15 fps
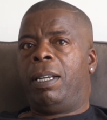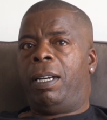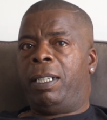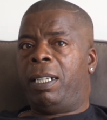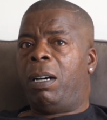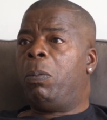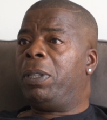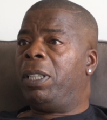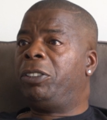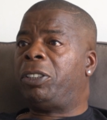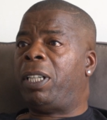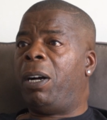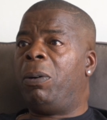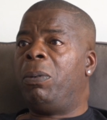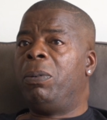And I went to
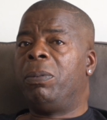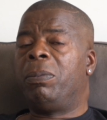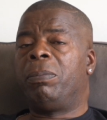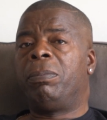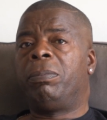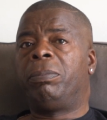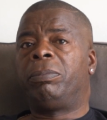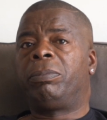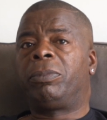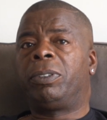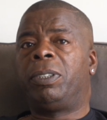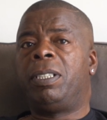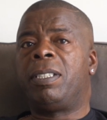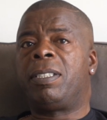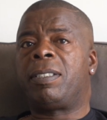jail
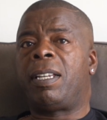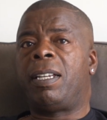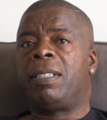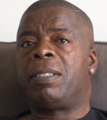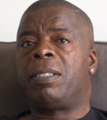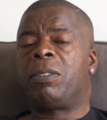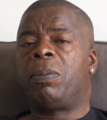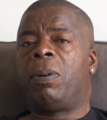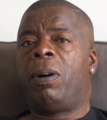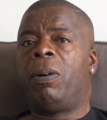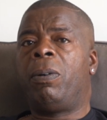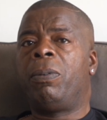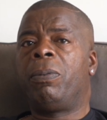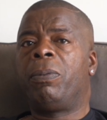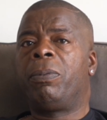in the States as
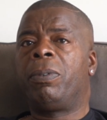well.